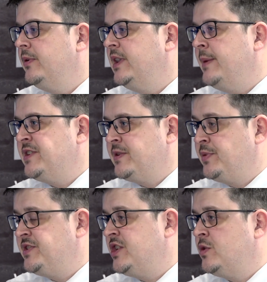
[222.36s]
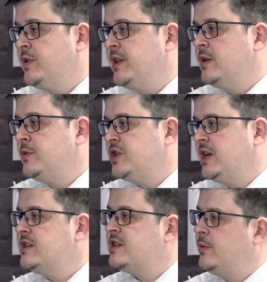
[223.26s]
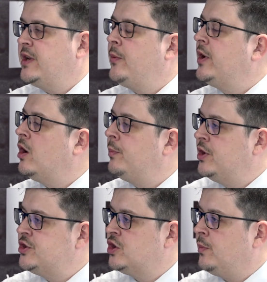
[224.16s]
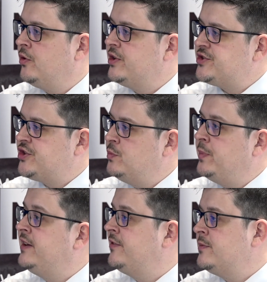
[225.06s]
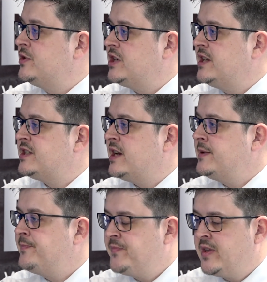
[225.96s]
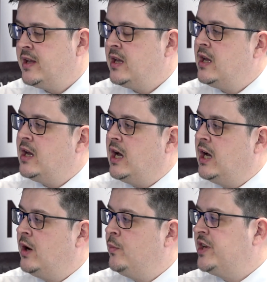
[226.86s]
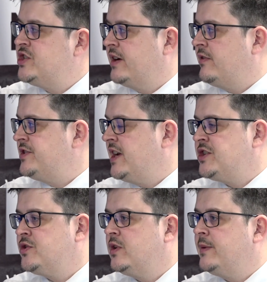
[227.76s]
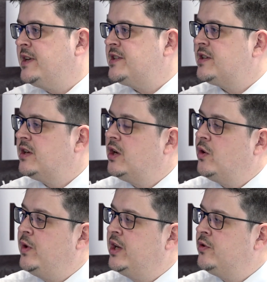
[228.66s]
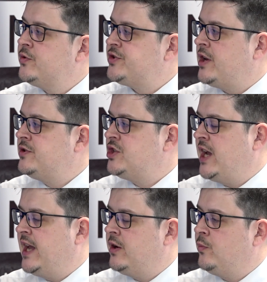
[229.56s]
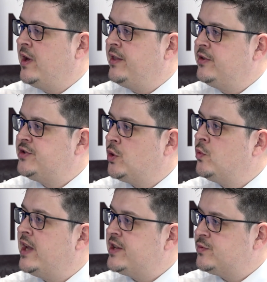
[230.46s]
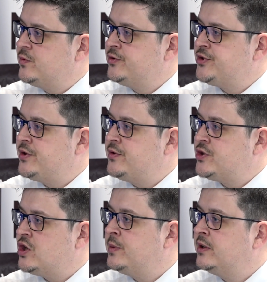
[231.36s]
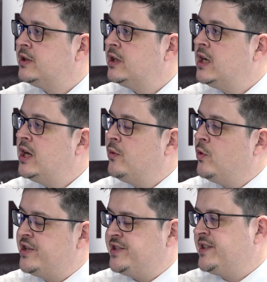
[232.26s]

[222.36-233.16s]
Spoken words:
limits and position within the machine, so we know we can't put a job on that's too big for the machine, say. We can check rotational limits. We can also check whether tool lengths will suit the job. What this